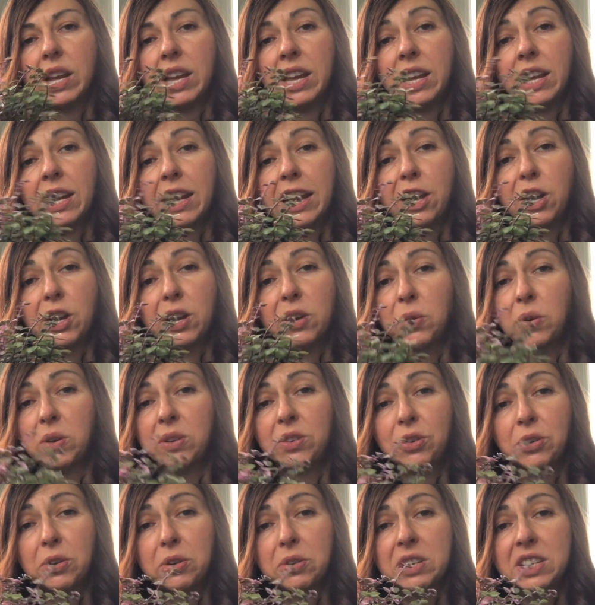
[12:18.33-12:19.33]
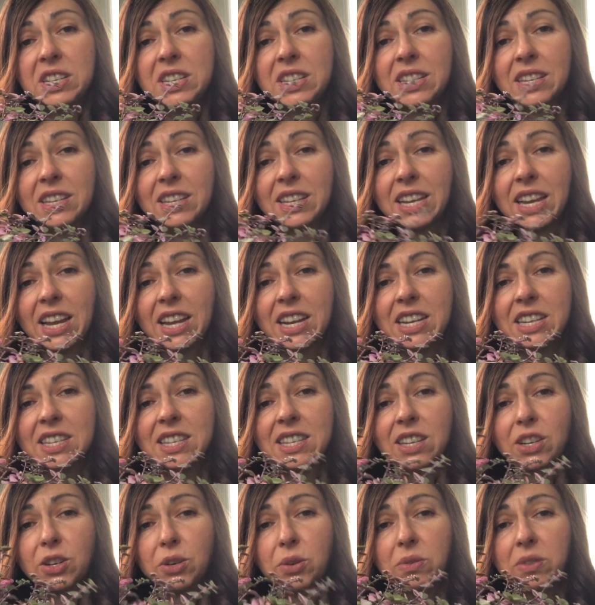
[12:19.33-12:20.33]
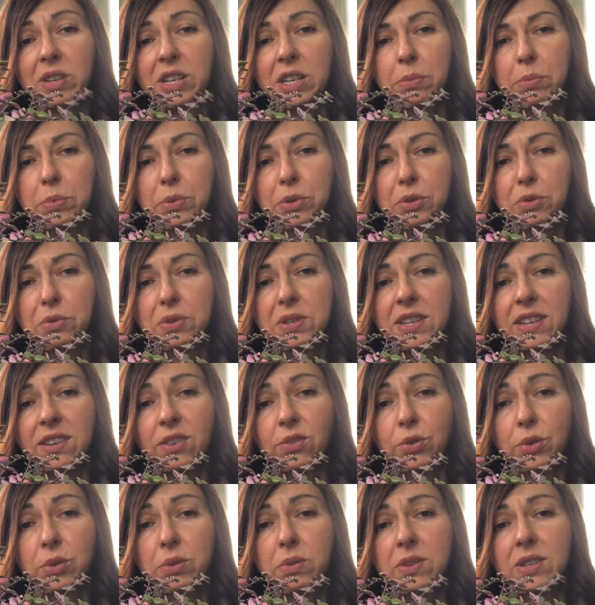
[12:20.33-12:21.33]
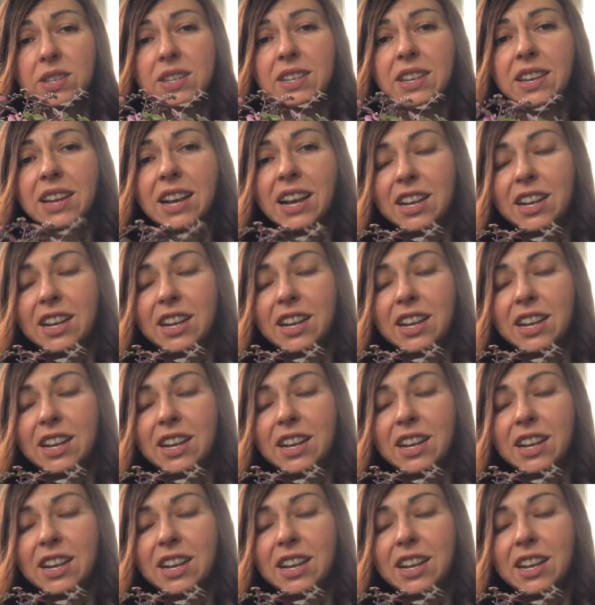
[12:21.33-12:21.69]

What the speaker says: and I noticed that cuttings are already producing roots.